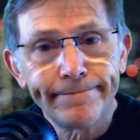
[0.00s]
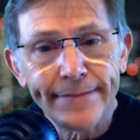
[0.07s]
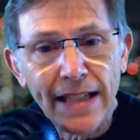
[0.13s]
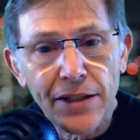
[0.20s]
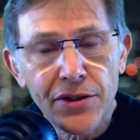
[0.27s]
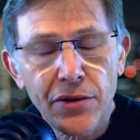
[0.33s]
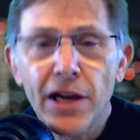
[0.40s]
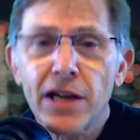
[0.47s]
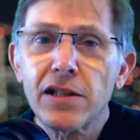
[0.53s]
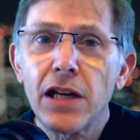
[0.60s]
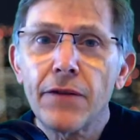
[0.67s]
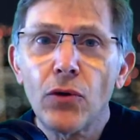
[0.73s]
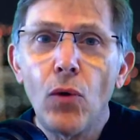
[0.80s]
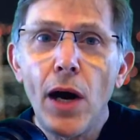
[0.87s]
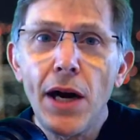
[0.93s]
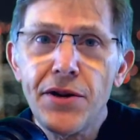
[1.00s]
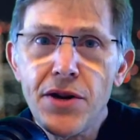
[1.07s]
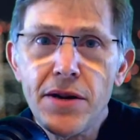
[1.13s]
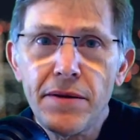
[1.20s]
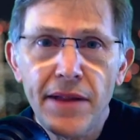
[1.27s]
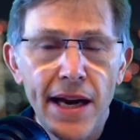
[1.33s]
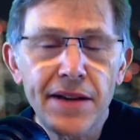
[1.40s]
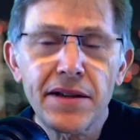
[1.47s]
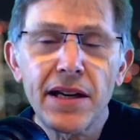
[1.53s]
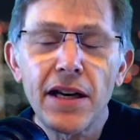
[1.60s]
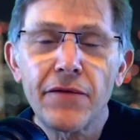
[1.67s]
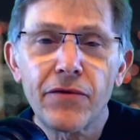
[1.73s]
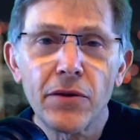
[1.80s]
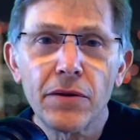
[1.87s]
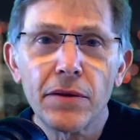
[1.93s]
So thanks a lot for watching. Thanks again
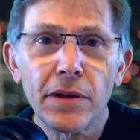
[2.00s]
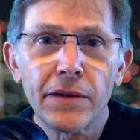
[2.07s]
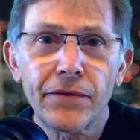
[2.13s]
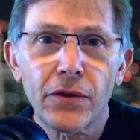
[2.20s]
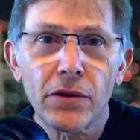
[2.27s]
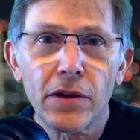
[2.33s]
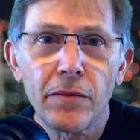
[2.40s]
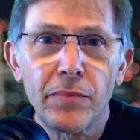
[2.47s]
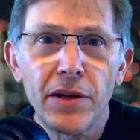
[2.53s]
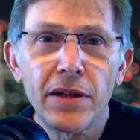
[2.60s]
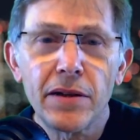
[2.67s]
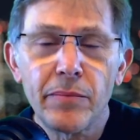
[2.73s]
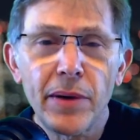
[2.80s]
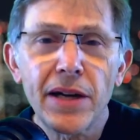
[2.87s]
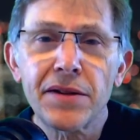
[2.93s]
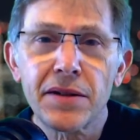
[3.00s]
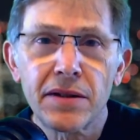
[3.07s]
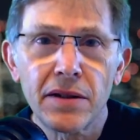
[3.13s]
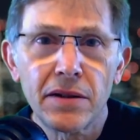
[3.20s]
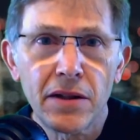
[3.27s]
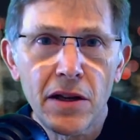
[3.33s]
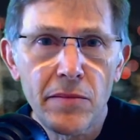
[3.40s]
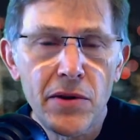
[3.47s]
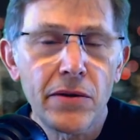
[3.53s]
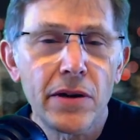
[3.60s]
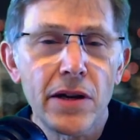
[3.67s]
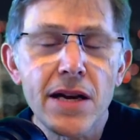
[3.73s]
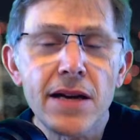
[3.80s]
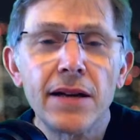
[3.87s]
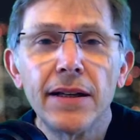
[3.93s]
for being the best
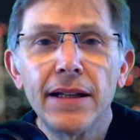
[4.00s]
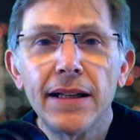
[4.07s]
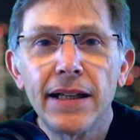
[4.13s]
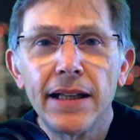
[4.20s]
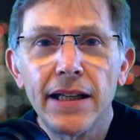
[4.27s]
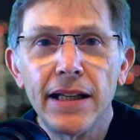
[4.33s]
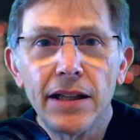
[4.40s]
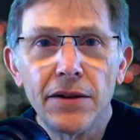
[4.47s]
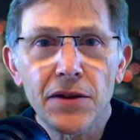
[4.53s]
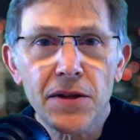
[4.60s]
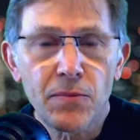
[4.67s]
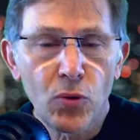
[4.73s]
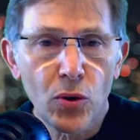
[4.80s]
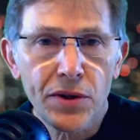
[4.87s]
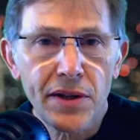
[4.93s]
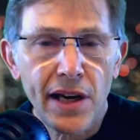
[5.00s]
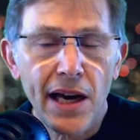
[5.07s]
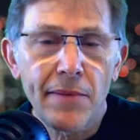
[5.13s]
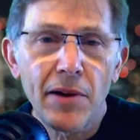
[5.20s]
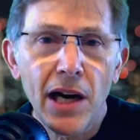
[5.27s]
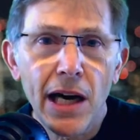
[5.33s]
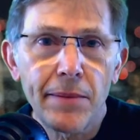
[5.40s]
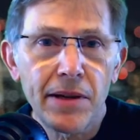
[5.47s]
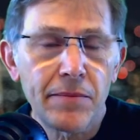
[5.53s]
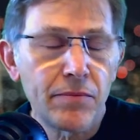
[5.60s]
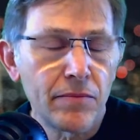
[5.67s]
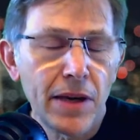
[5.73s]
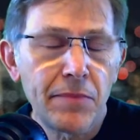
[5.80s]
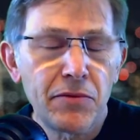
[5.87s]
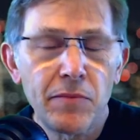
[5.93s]
community in the sports game hobby.
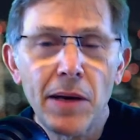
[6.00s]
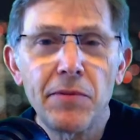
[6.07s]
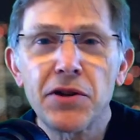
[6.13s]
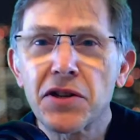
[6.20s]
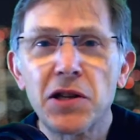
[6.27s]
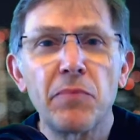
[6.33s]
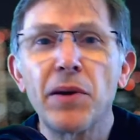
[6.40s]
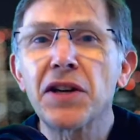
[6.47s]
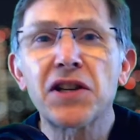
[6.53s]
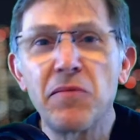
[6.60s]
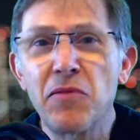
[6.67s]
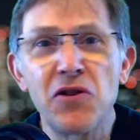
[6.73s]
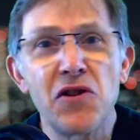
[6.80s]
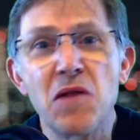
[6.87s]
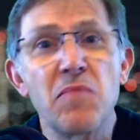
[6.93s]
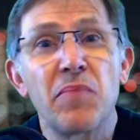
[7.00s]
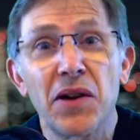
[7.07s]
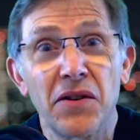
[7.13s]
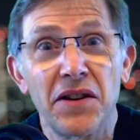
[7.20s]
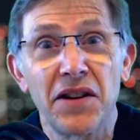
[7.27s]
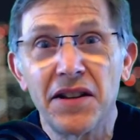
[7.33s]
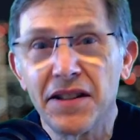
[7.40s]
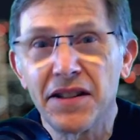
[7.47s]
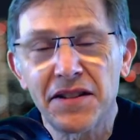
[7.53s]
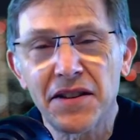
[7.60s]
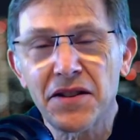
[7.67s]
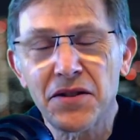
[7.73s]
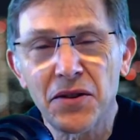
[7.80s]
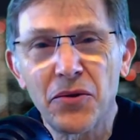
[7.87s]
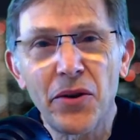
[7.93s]
Maybe just the best community, period. It's
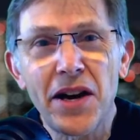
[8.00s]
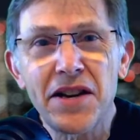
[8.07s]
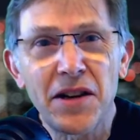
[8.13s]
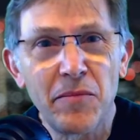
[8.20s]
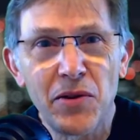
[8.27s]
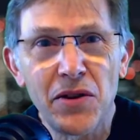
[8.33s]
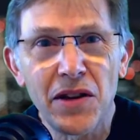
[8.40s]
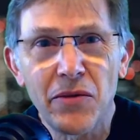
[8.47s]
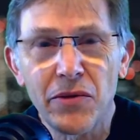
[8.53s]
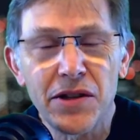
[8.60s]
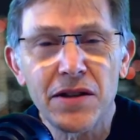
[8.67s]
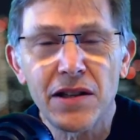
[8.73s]
such a great community. We just